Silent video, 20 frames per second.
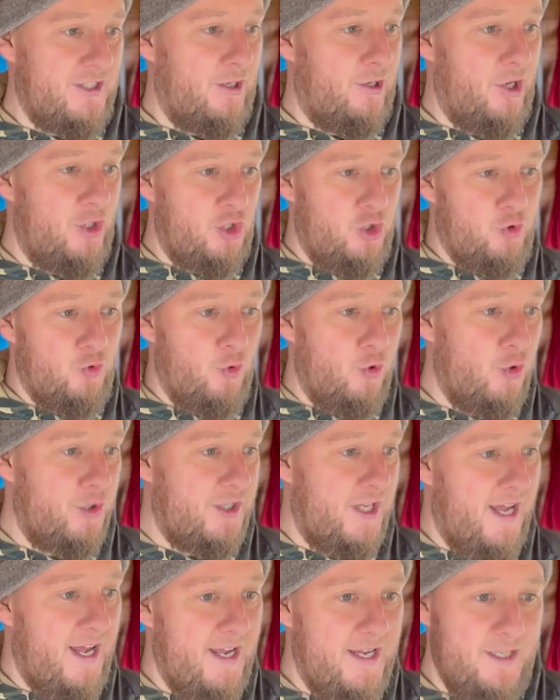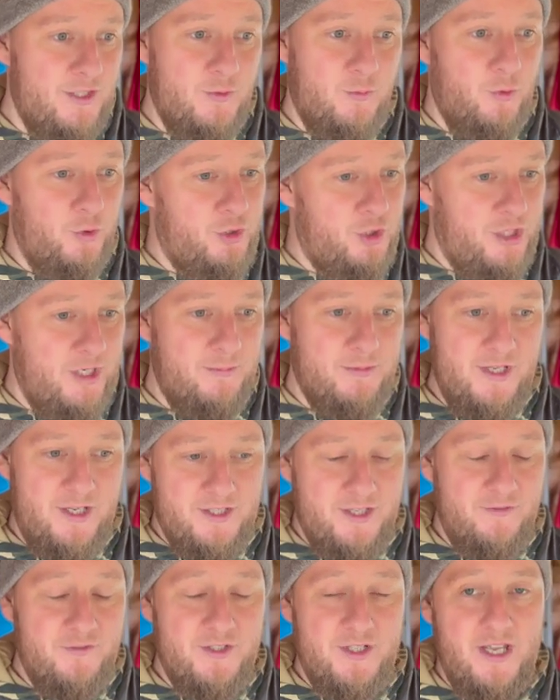like straws, hays, wood chips, as
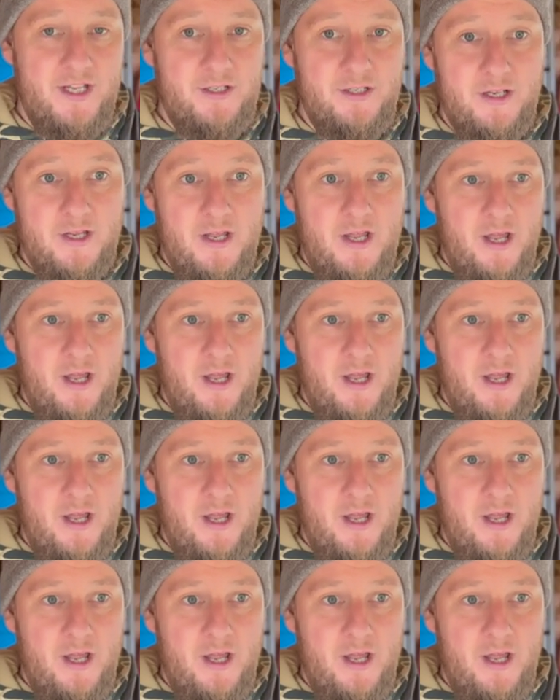I've said